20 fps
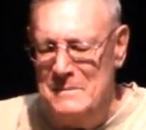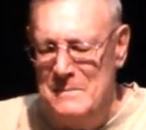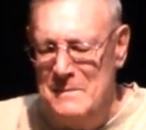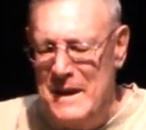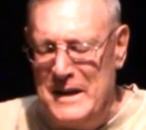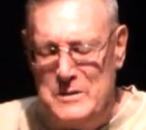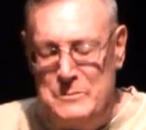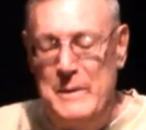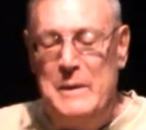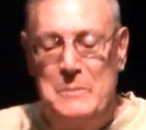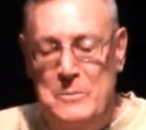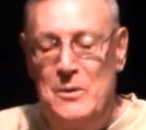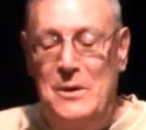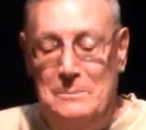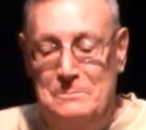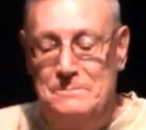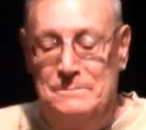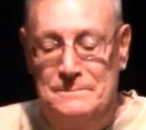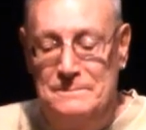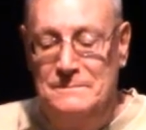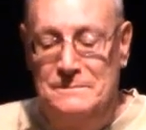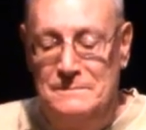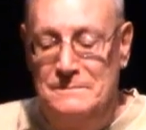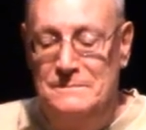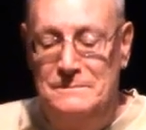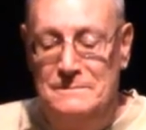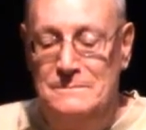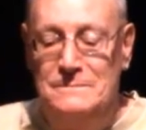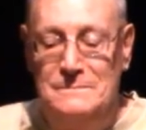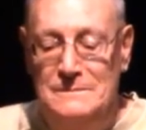makes people
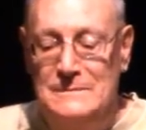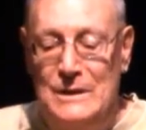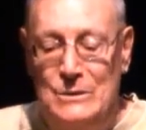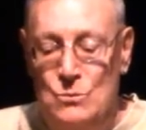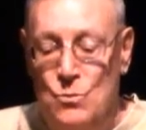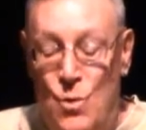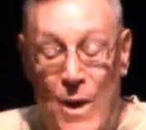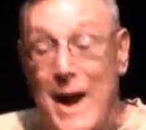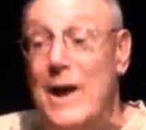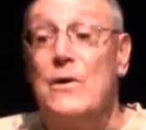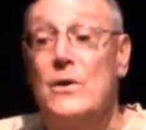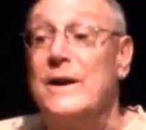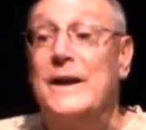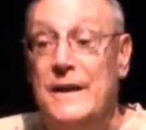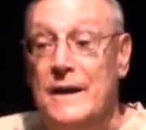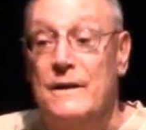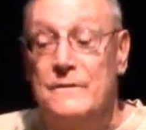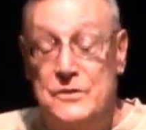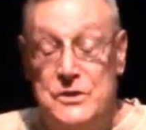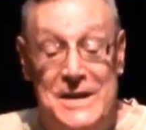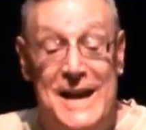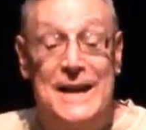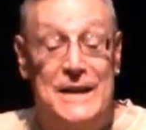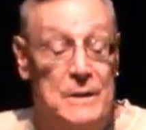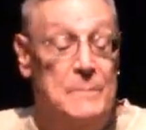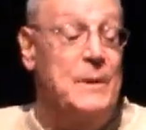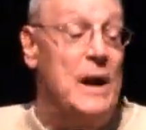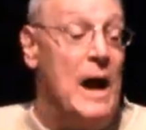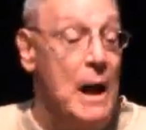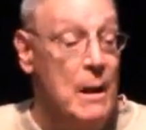wary of
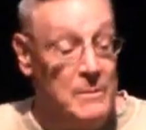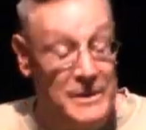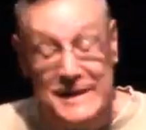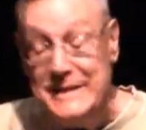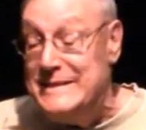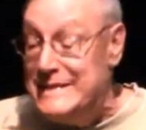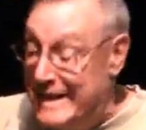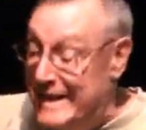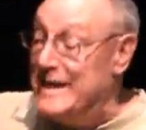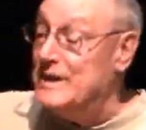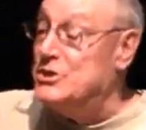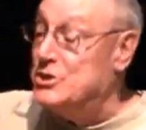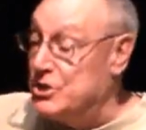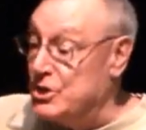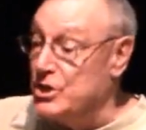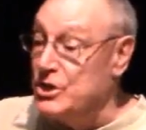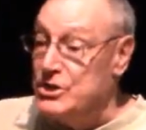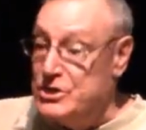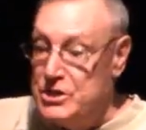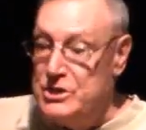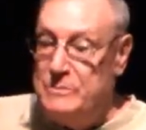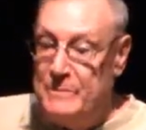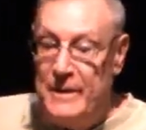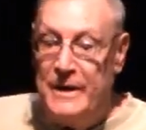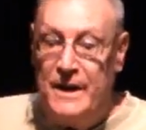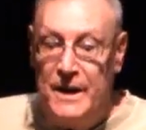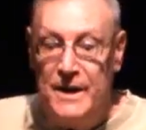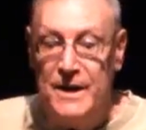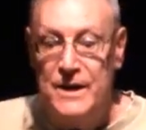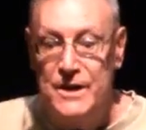stand-up comedy teachers, is
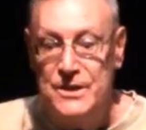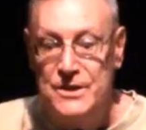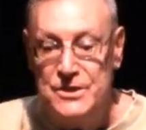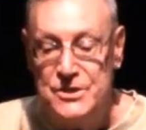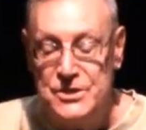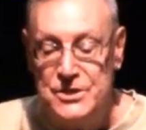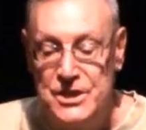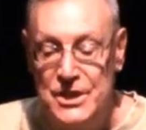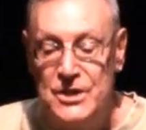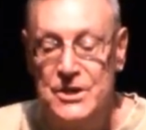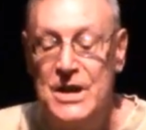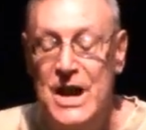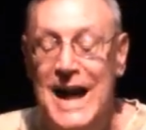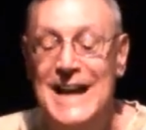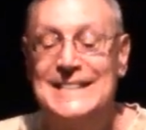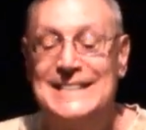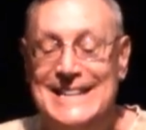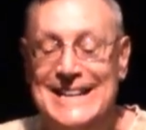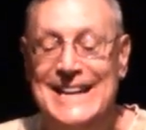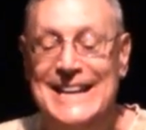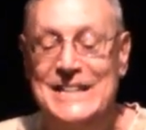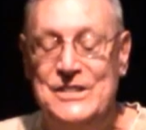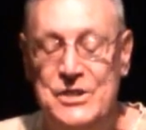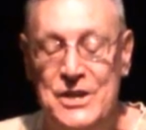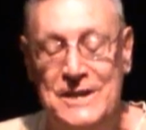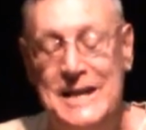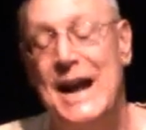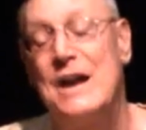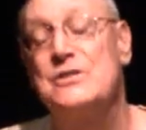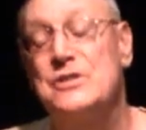because they're not
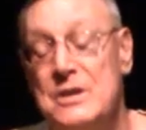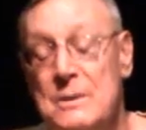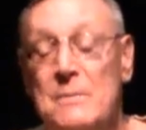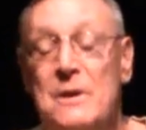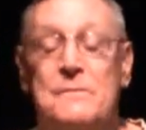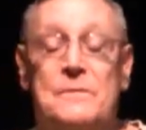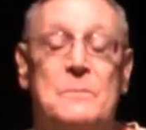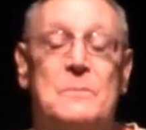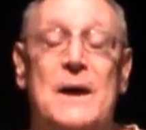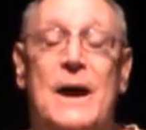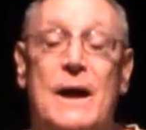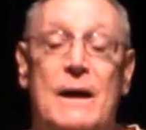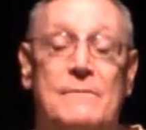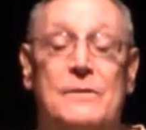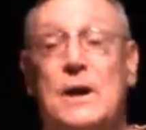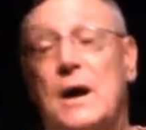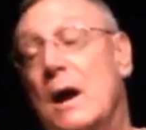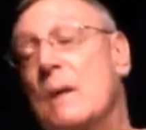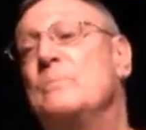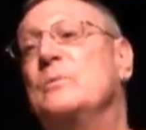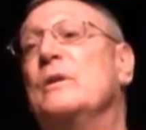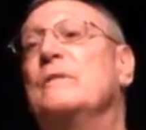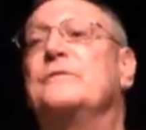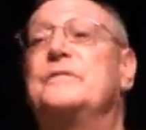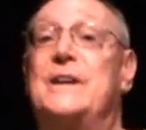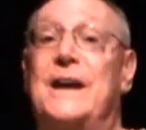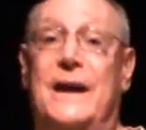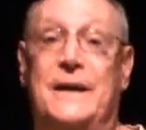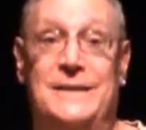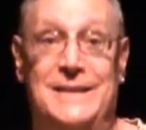teaching. Now, some of them have a couple of
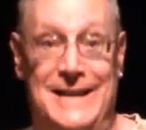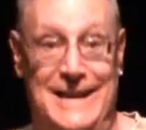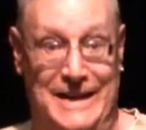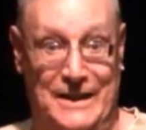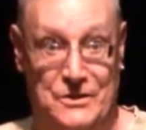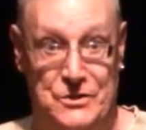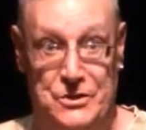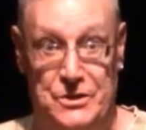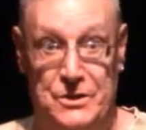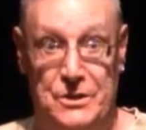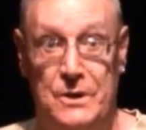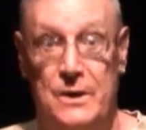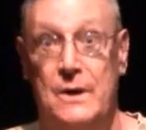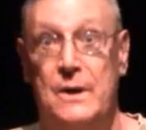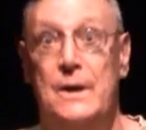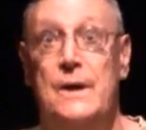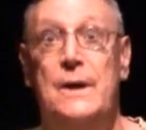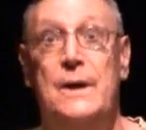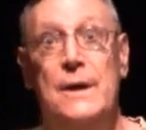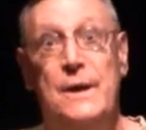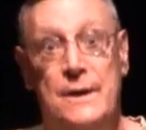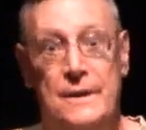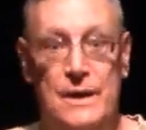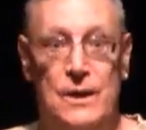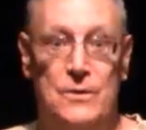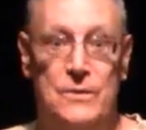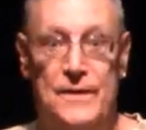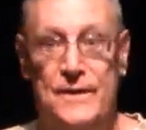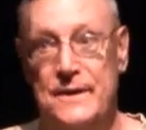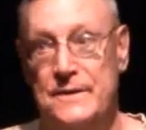techniques.
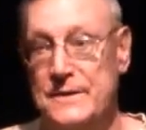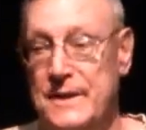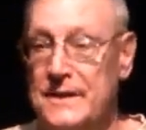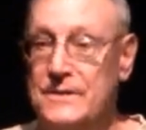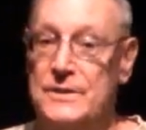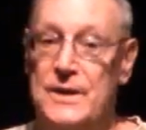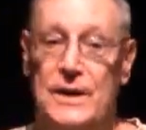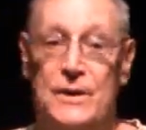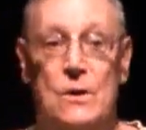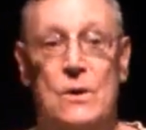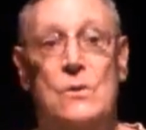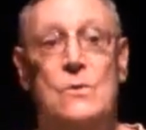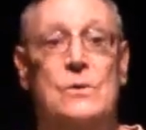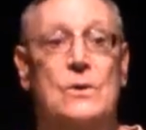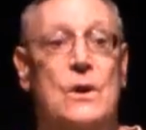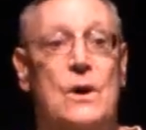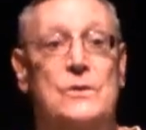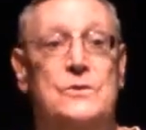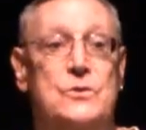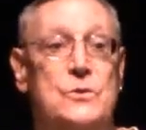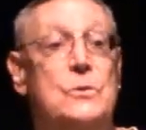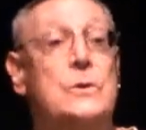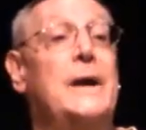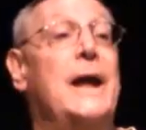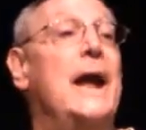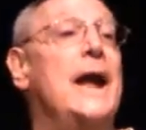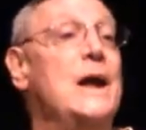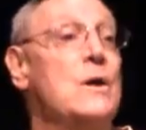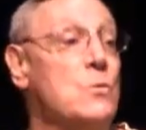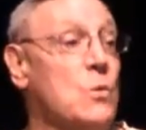They'll say things like, do
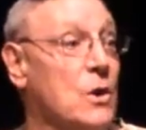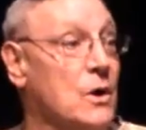K